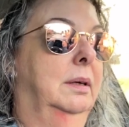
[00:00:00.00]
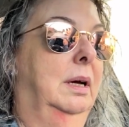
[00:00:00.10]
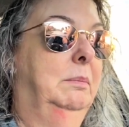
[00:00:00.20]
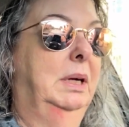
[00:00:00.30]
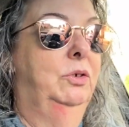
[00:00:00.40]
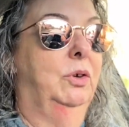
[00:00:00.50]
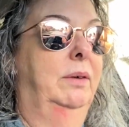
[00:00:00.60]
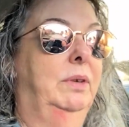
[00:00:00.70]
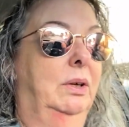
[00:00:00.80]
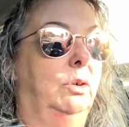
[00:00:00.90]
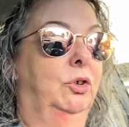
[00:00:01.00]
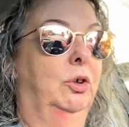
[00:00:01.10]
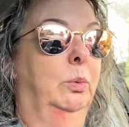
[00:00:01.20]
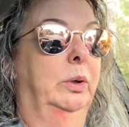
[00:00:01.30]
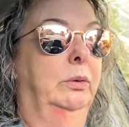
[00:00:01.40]
I might drive down to
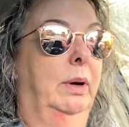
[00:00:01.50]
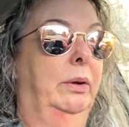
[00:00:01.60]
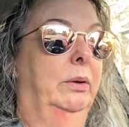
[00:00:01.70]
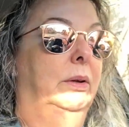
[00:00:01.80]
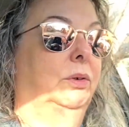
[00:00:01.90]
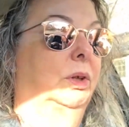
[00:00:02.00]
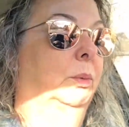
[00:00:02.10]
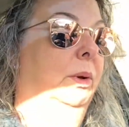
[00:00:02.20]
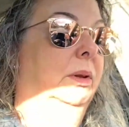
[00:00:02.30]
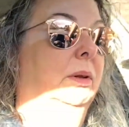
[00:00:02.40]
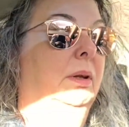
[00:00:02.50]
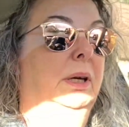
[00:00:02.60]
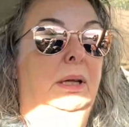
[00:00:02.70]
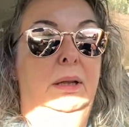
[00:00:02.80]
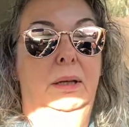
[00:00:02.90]
Sherwood rather than deal with
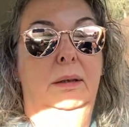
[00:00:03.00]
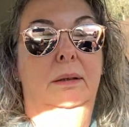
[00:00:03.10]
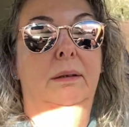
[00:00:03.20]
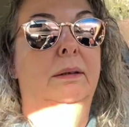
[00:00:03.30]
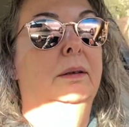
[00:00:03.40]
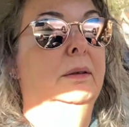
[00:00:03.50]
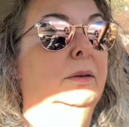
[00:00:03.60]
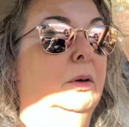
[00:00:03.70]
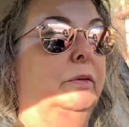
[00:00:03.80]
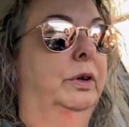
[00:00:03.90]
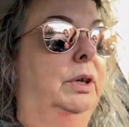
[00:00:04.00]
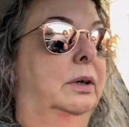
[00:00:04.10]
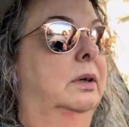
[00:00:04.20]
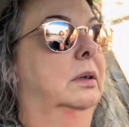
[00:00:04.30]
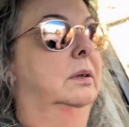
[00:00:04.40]
anything over
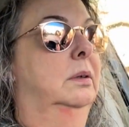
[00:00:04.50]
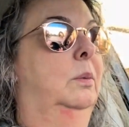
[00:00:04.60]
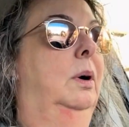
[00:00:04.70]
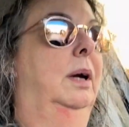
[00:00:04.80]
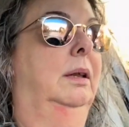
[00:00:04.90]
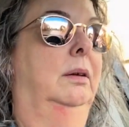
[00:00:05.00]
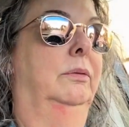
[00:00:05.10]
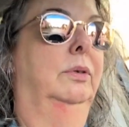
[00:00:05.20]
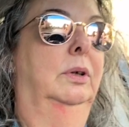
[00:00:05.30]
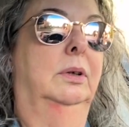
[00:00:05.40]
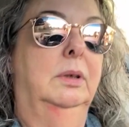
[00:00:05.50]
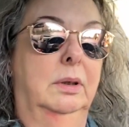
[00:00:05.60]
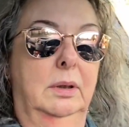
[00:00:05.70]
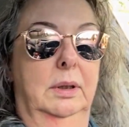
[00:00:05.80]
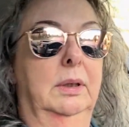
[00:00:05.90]
here where I live,
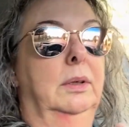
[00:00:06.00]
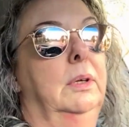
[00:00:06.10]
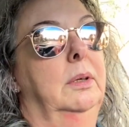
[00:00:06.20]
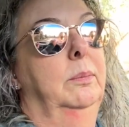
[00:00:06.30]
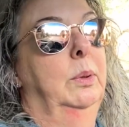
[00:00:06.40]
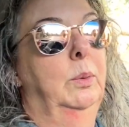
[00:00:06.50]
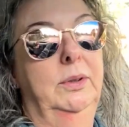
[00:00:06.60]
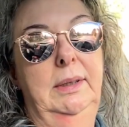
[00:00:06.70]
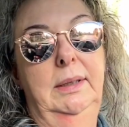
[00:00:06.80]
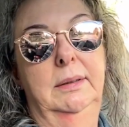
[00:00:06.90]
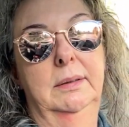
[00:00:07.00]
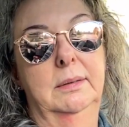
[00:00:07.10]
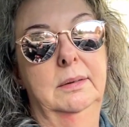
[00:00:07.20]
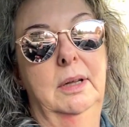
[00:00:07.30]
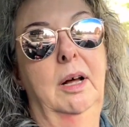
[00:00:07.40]
but we'll see.
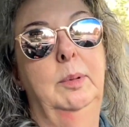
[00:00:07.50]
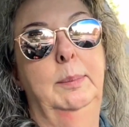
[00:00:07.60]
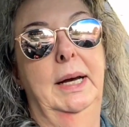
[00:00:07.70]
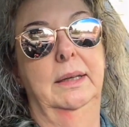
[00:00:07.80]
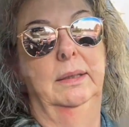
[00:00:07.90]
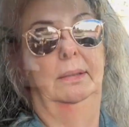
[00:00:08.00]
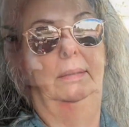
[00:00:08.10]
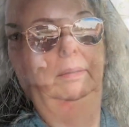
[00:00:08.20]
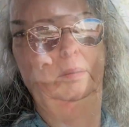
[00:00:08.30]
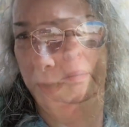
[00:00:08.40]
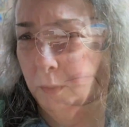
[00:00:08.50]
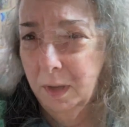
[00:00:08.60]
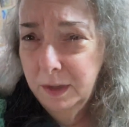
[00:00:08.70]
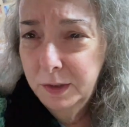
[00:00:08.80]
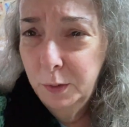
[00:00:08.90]
I'll be back. Okay, you
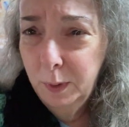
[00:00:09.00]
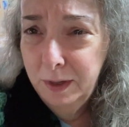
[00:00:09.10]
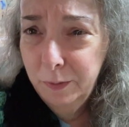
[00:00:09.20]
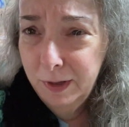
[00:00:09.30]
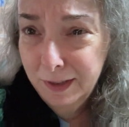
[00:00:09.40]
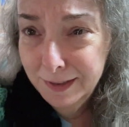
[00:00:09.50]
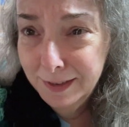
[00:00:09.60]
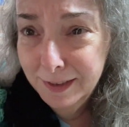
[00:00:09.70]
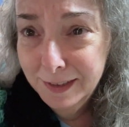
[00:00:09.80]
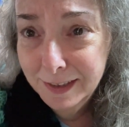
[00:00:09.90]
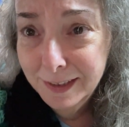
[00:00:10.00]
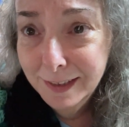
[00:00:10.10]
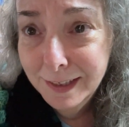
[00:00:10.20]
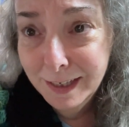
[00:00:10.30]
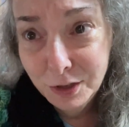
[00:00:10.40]
guys, are you ready for this?
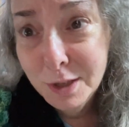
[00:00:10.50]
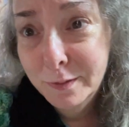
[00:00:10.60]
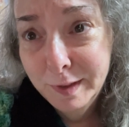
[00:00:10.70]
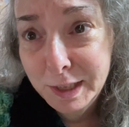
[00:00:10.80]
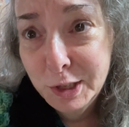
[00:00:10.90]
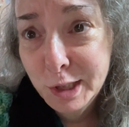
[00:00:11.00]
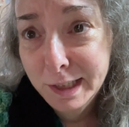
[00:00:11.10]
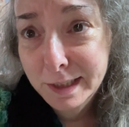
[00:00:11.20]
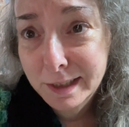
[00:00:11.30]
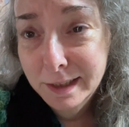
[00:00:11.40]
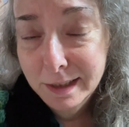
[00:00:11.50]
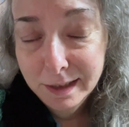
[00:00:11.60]
I just finished it.